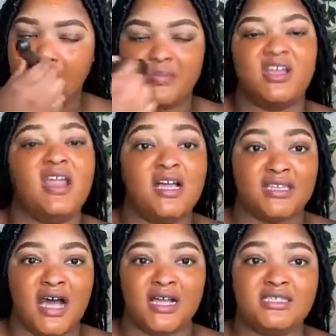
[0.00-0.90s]
not
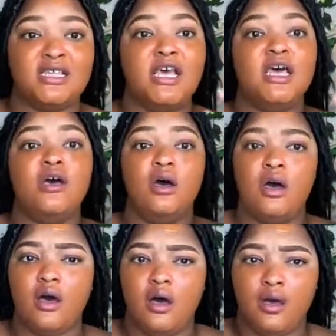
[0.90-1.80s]
dots.
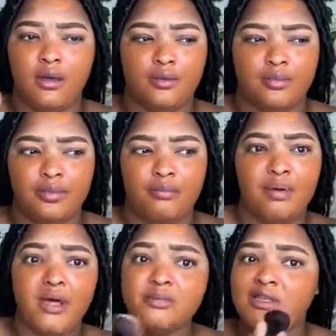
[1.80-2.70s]

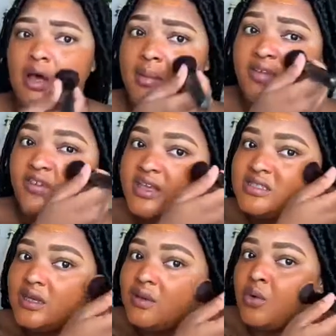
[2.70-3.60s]
Bumps on my face
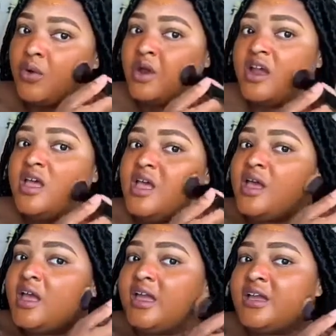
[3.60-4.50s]
anymore.
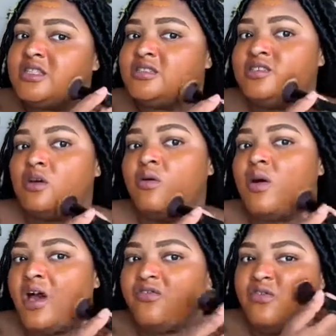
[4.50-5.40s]
And so
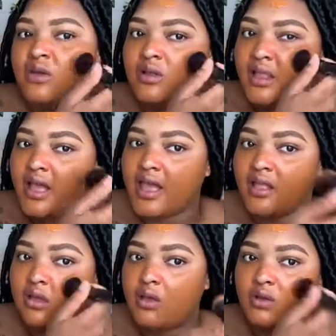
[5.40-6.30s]
I feel like
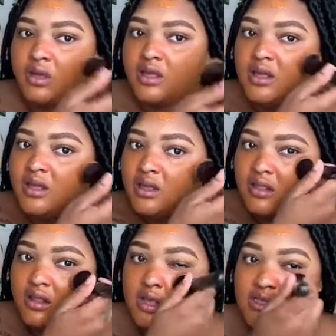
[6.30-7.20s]
low-key
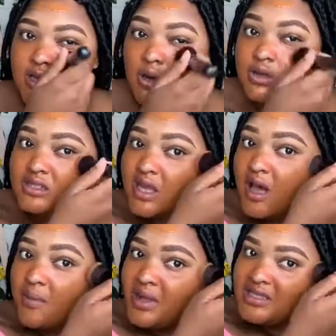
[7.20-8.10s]
this whole
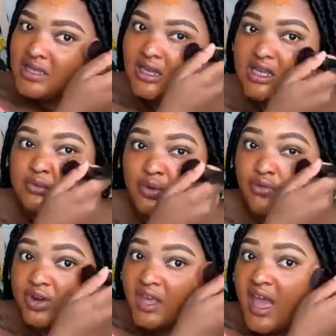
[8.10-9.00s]
time my skin has been
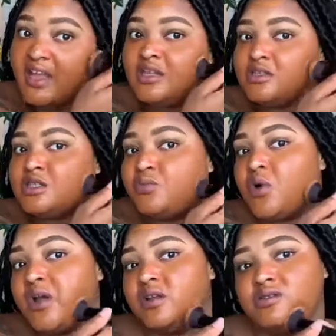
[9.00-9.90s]
reacting to
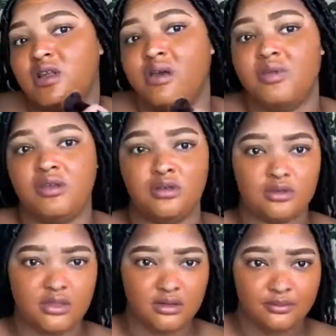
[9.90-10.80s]
products that I've been
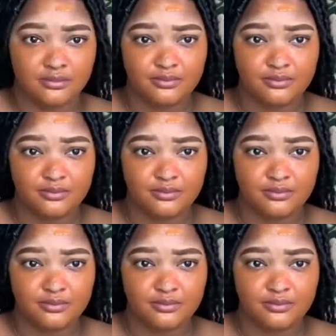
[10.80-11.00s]
using.